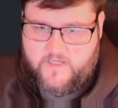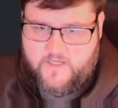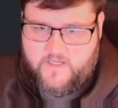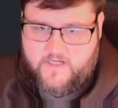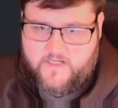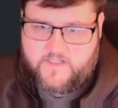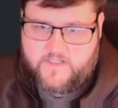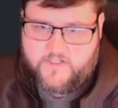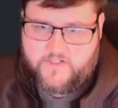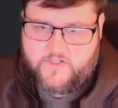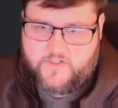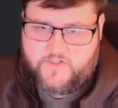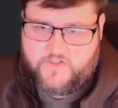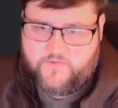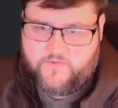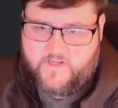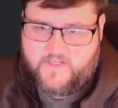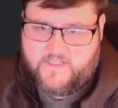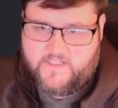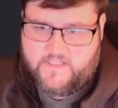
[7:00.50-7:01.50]
in addition
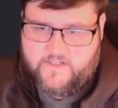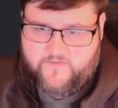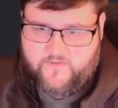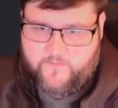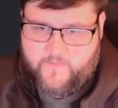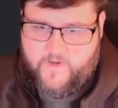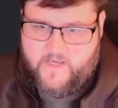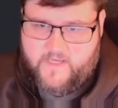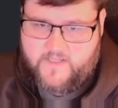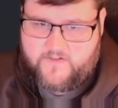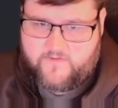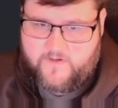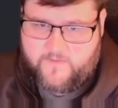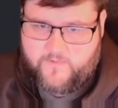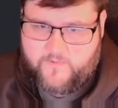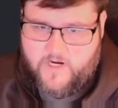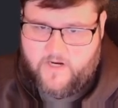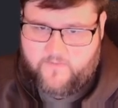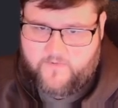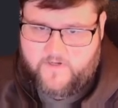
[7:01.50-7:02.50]
to a different mastery
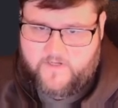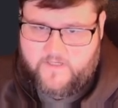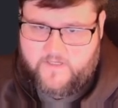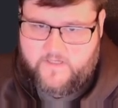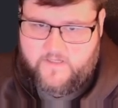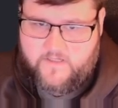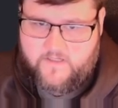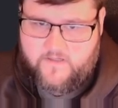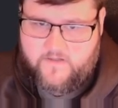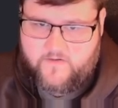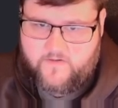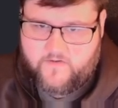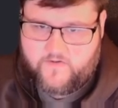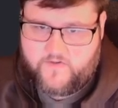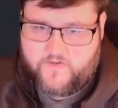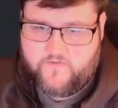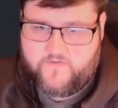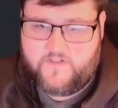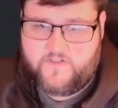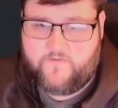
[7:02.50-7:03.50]
property you're
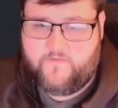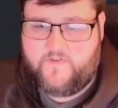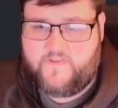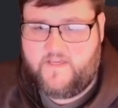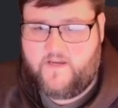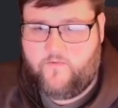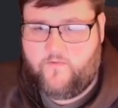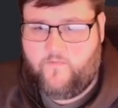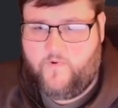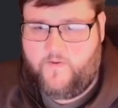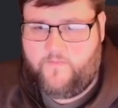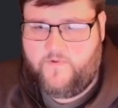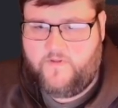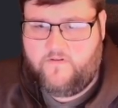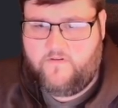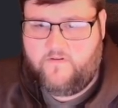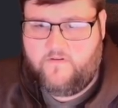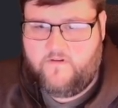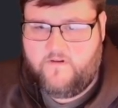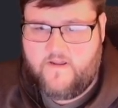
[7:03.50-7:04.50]
using with that
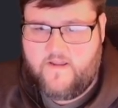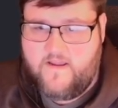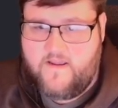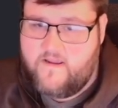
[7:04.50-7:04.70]
weapon,